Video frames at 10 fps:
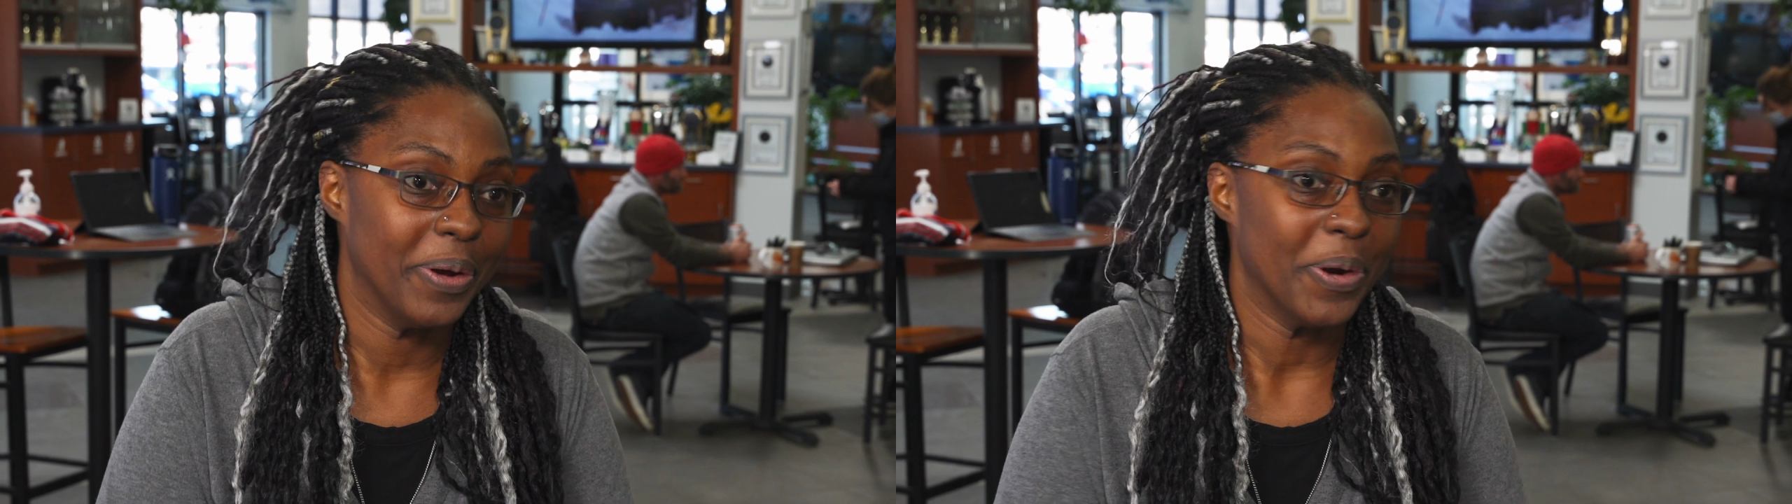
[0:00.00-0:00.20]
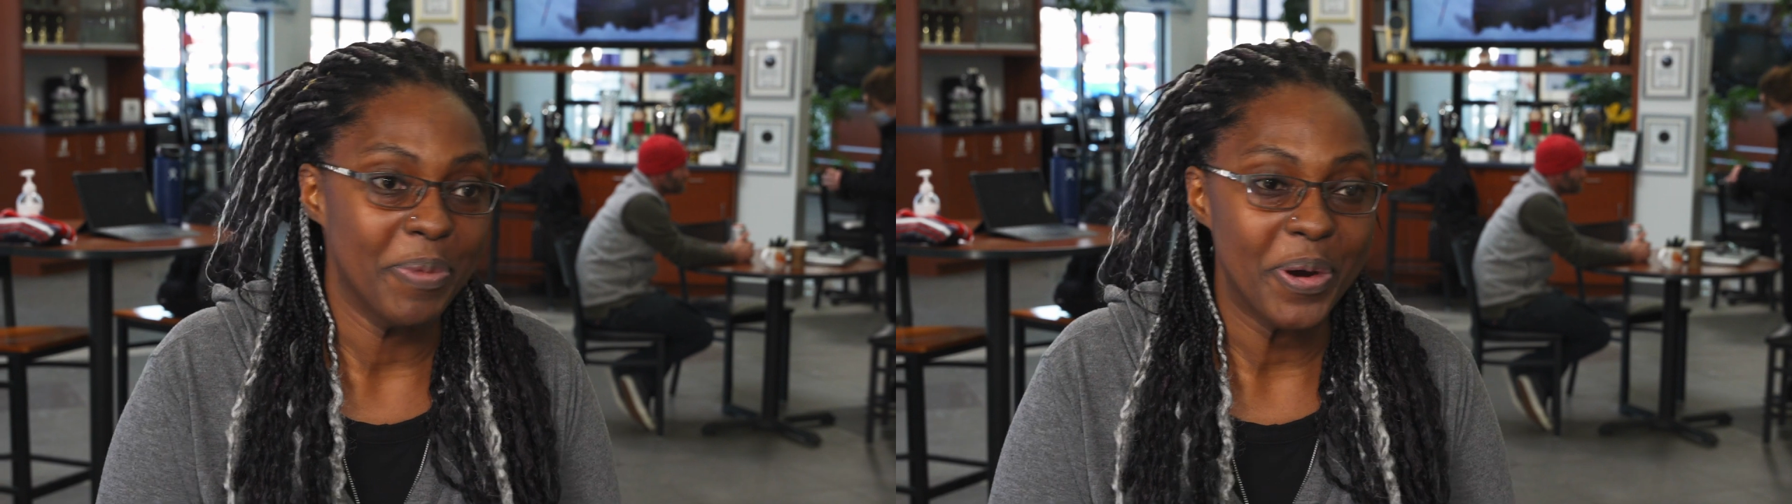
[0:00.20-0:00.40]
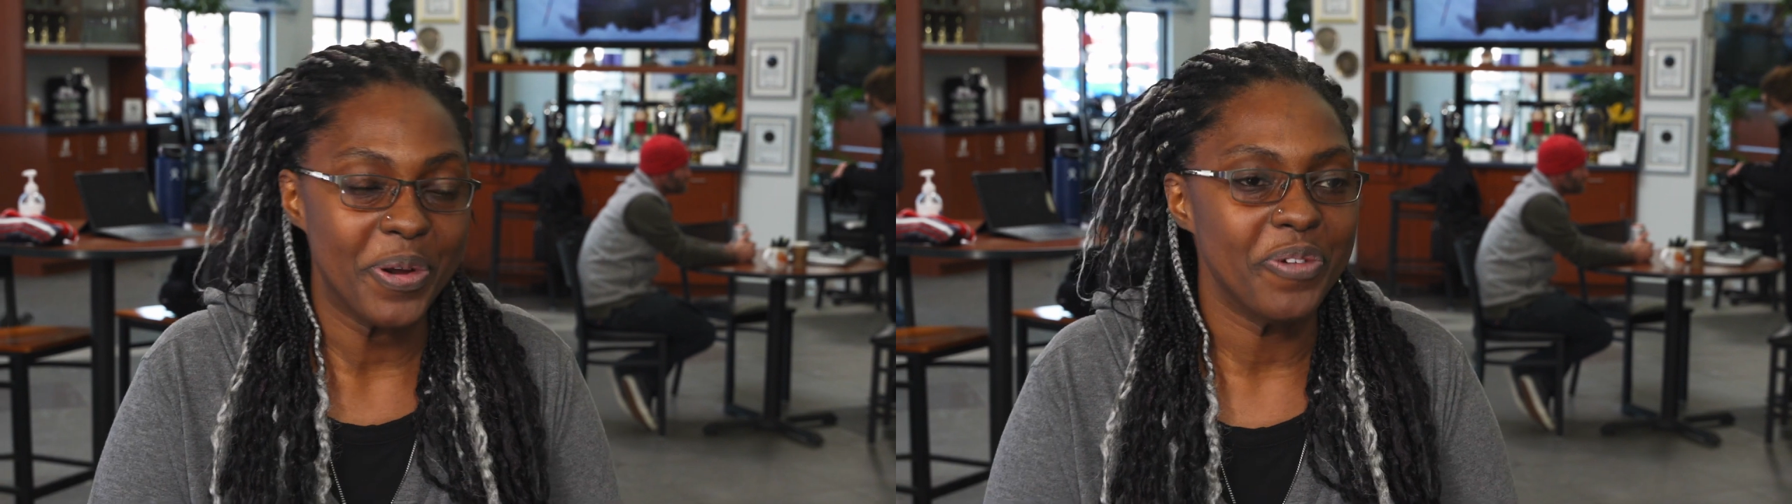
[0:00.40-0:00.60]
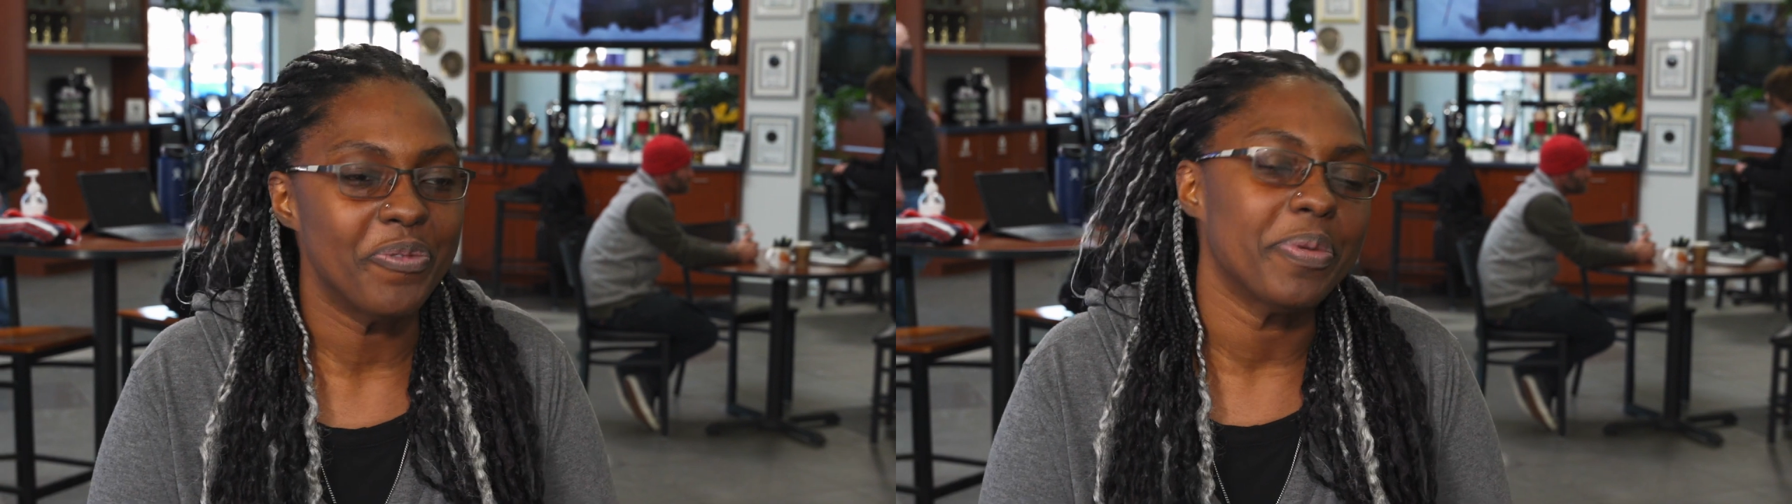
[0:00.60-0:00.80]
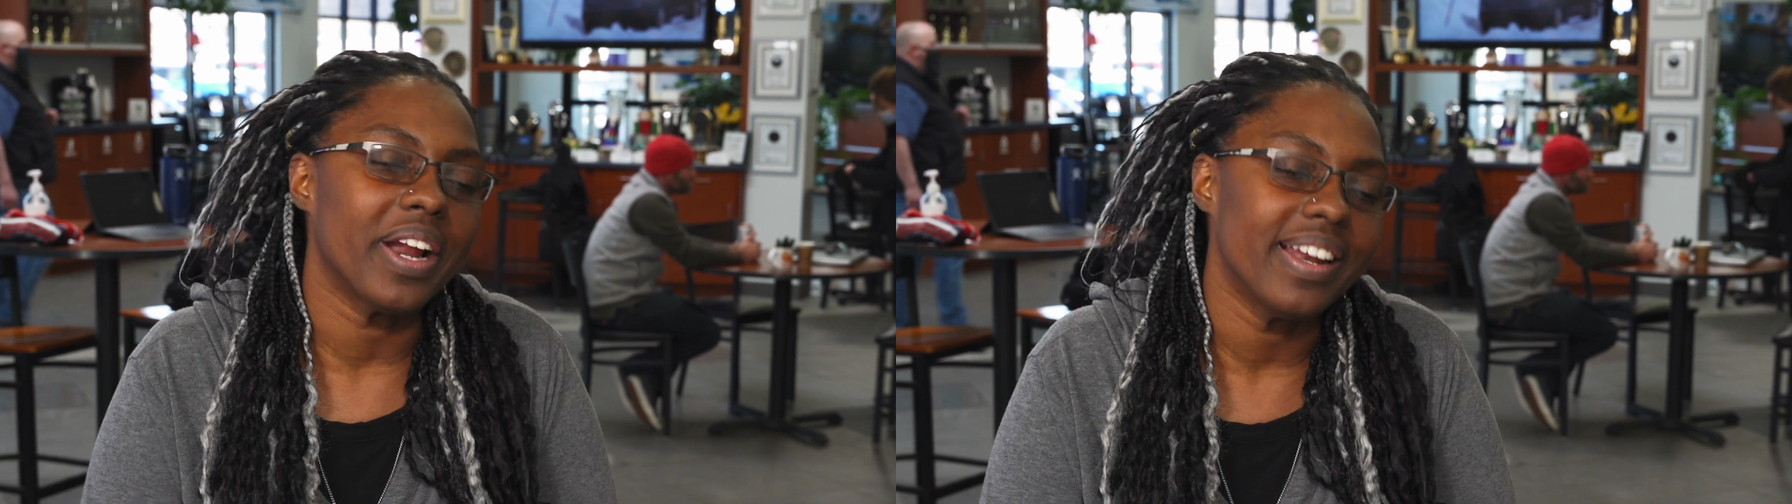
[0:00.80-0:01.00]
in
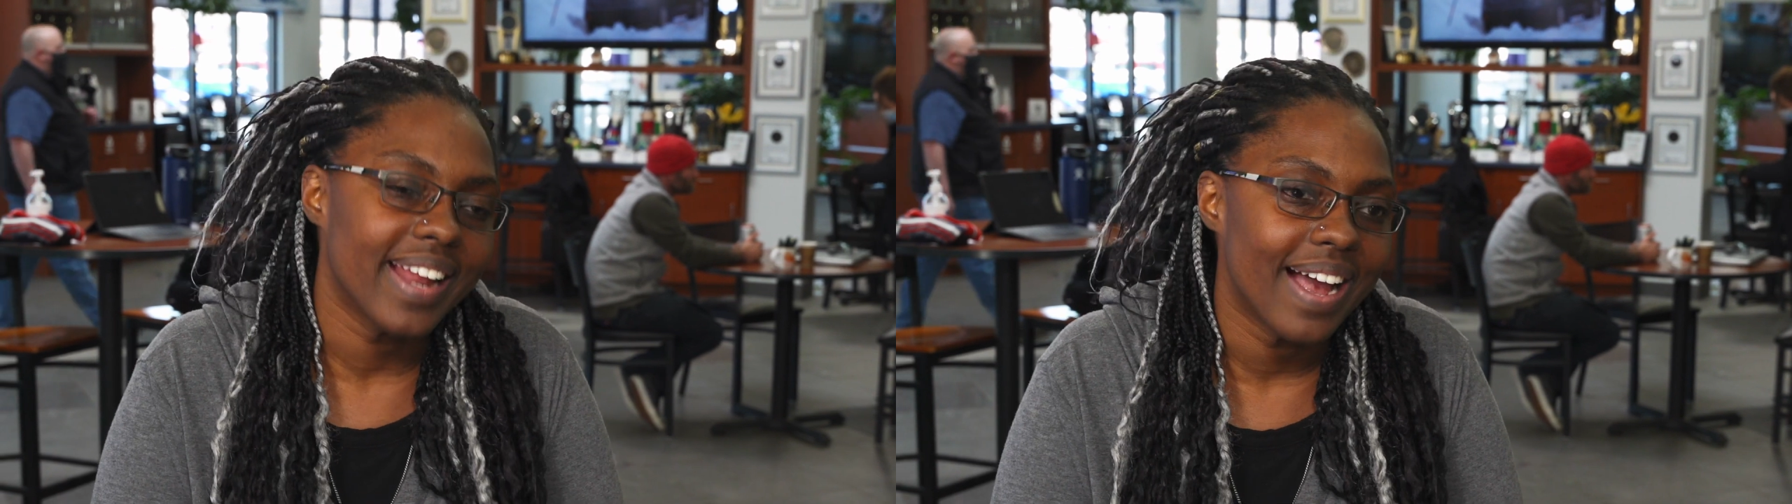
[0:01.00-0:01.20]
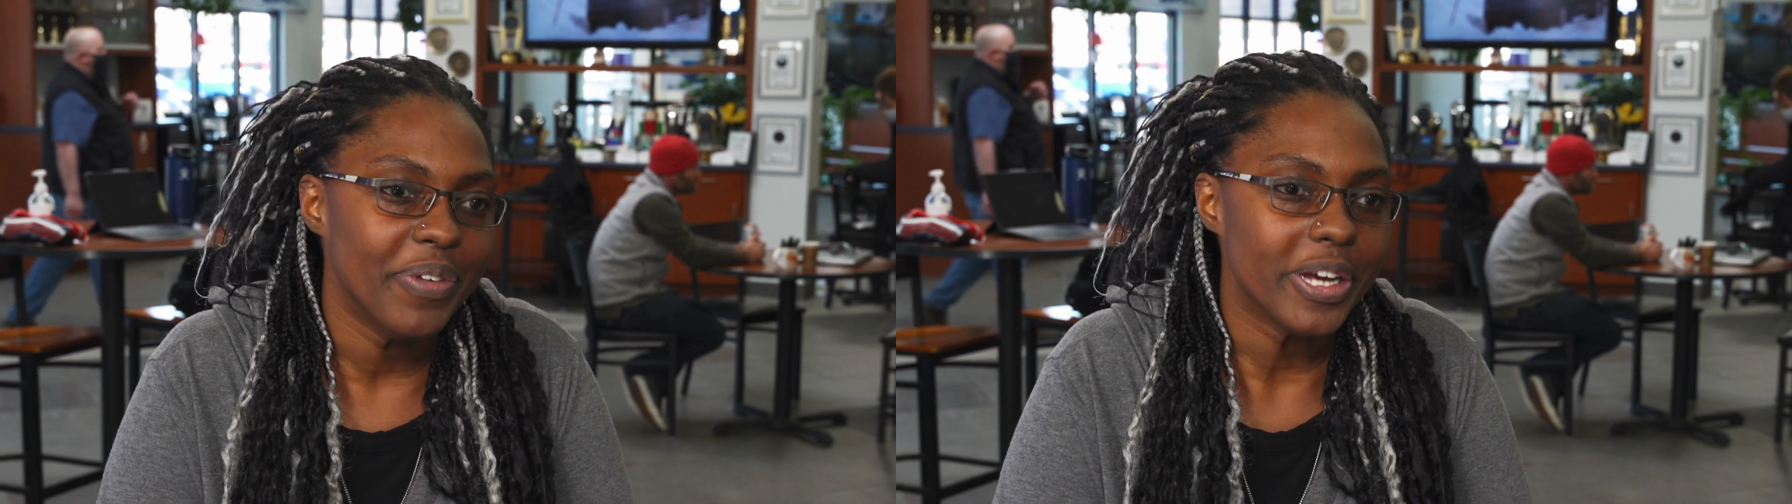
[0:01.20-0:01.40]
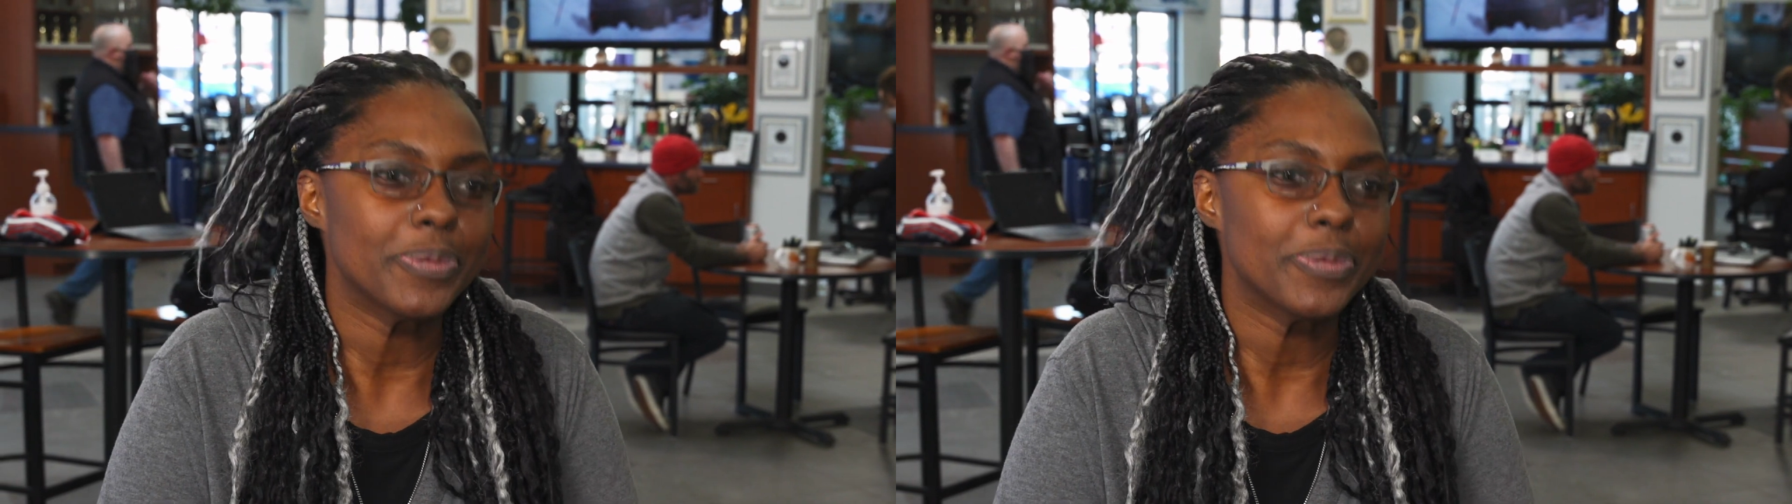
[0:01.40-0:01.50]
automotive, but I did have